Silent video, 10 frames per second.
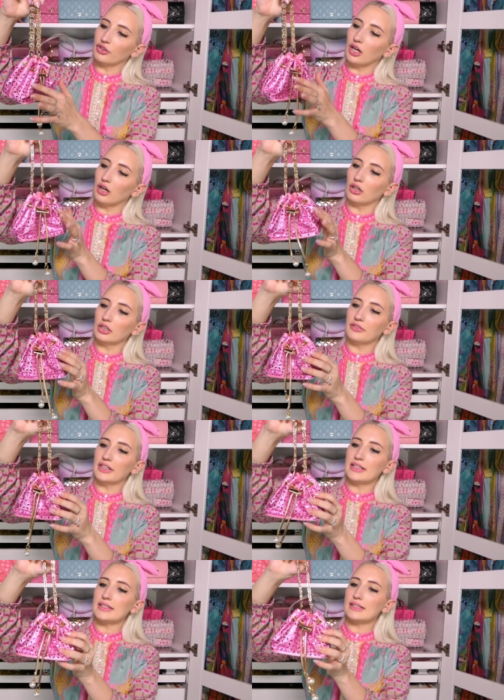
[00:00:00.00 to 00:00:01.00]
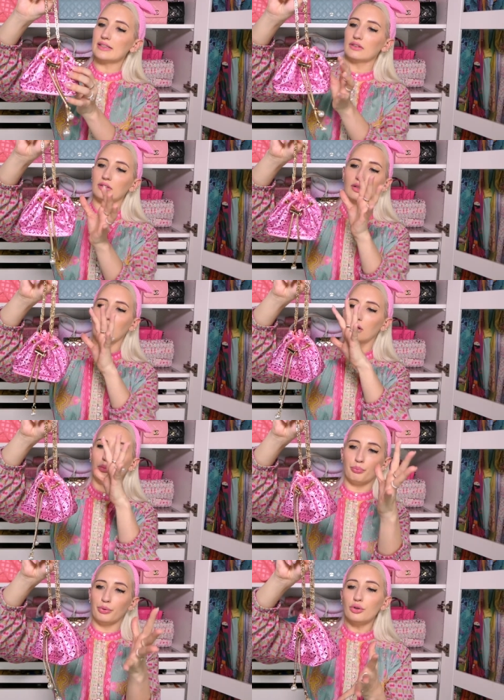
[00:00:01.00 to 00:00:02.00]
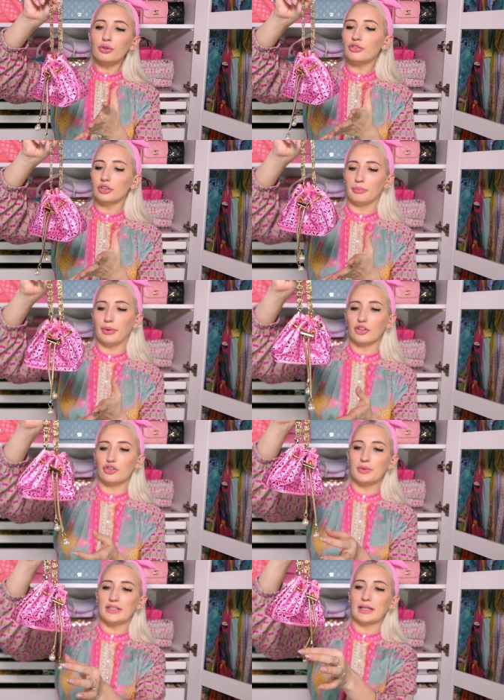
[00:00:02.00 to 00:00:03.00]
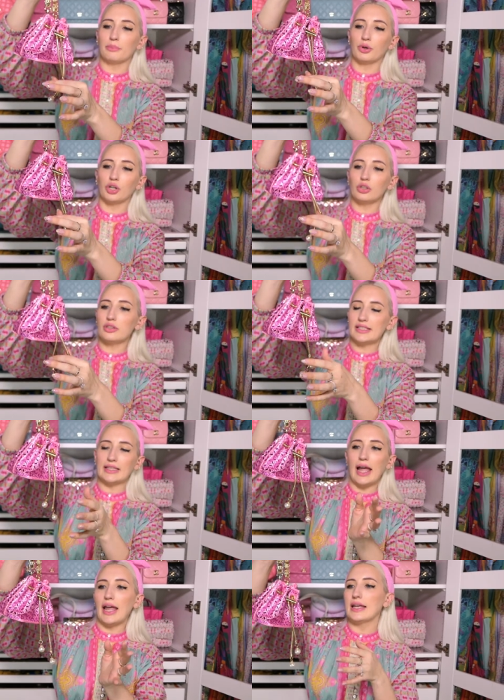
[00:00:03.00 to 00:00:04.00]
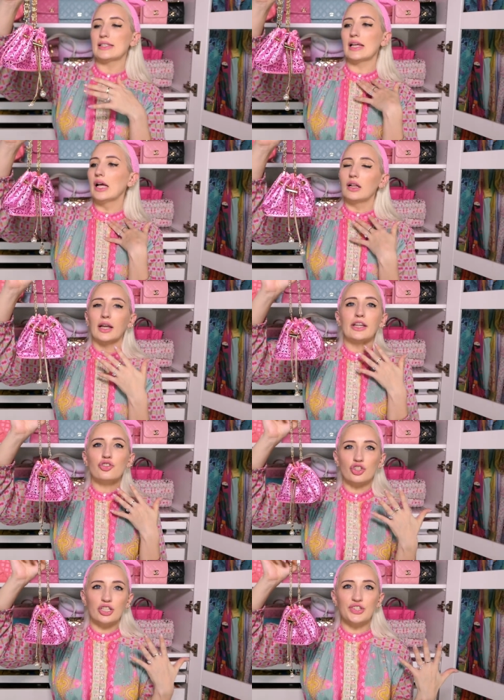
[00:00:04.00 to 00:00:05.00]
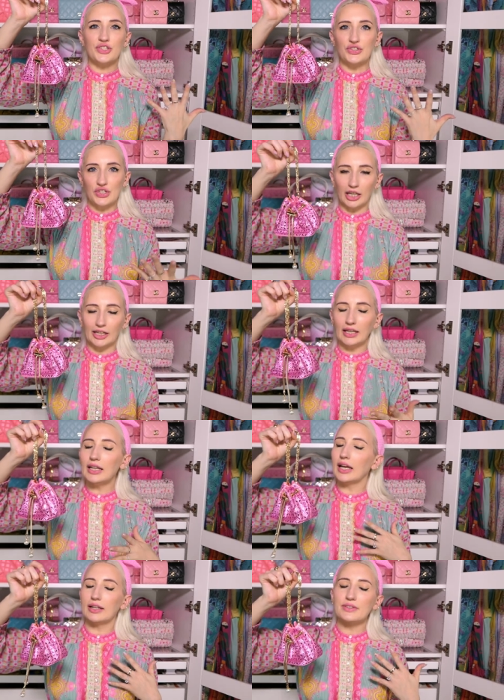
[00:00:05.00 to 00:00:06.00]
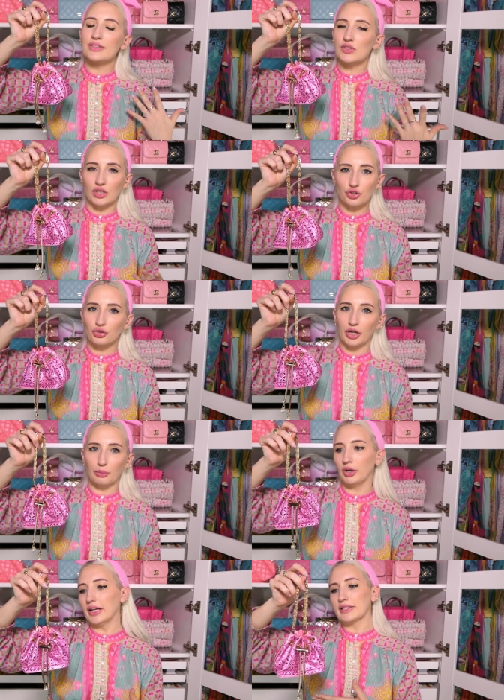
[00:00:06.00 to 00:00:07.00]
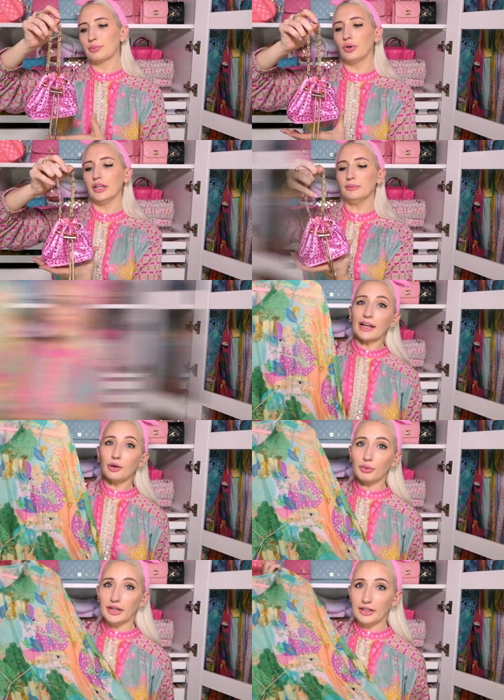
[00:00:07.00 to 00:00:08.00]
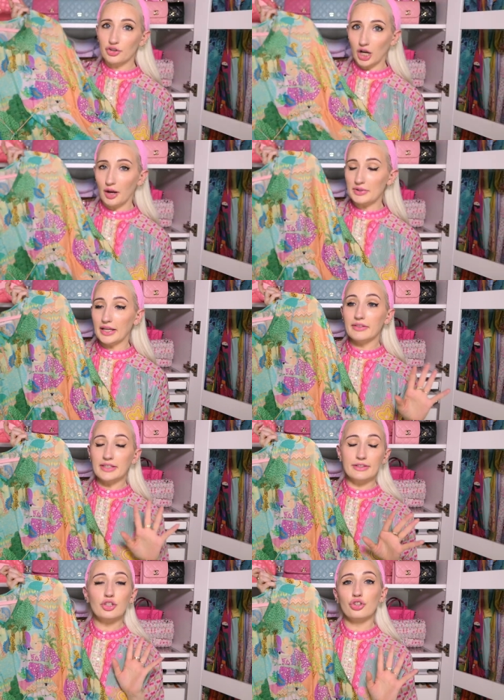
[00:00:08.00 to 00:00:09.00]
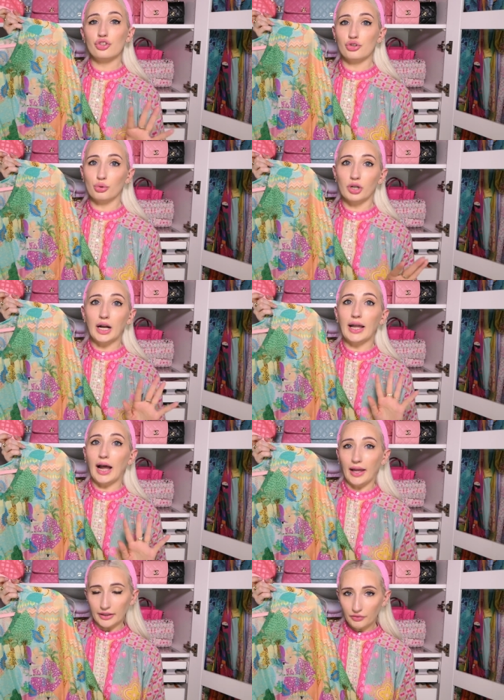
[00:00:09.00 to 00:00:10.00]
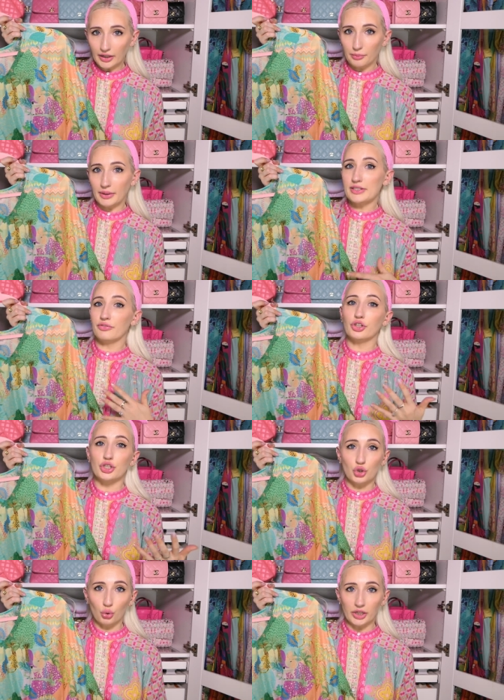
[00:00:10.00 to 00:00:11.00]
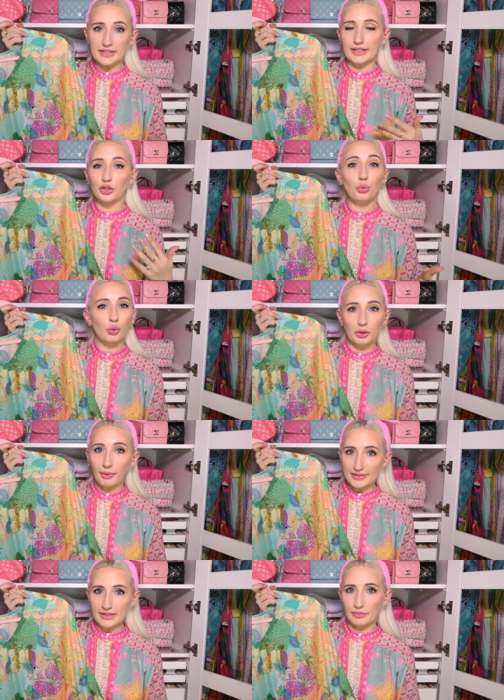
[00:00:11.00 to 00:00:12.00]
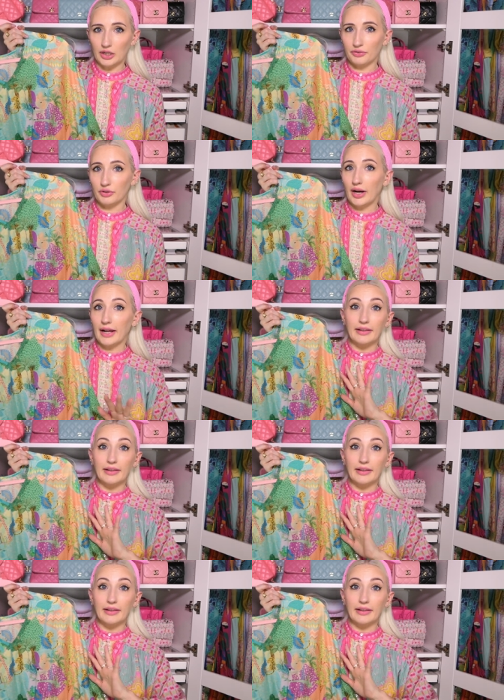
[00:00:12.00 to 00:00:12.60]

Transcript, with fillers: Got all of these beautiful embellishments and pearls at the end. Like it's just stunning and such a great price point. Second brand I shopped, and this is a store I highly recommend if you're a tourist and you wanna buy something off the rack.